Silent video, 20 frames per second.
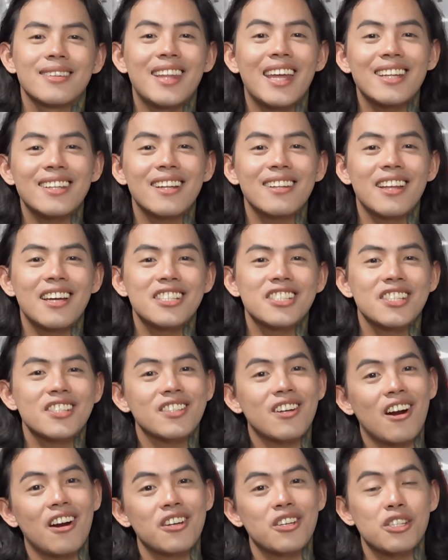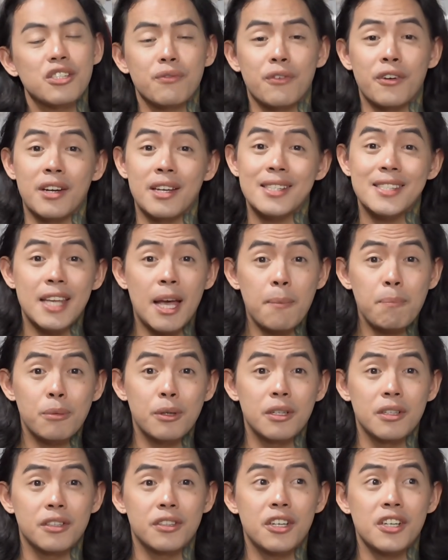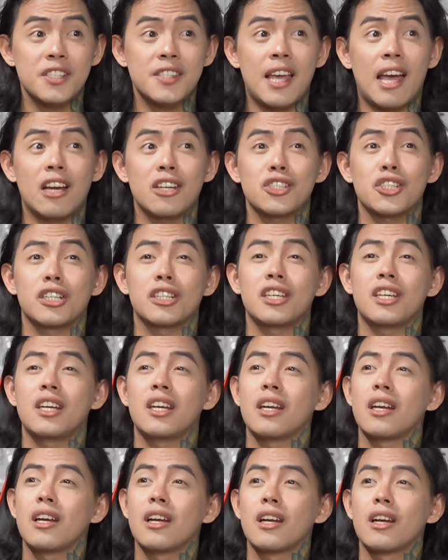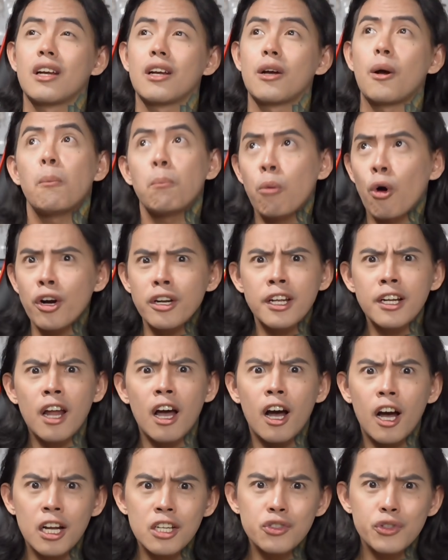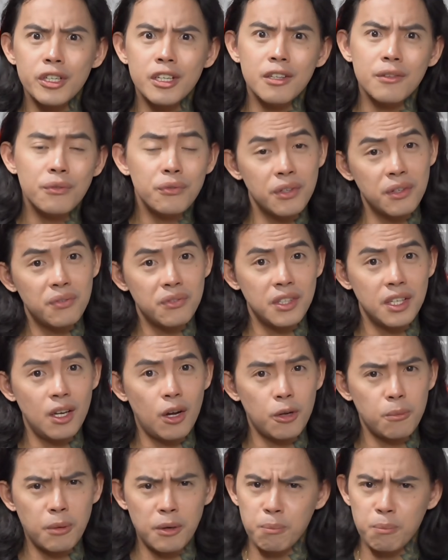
Take the Legends Carios for example. There's actually more than 150 on my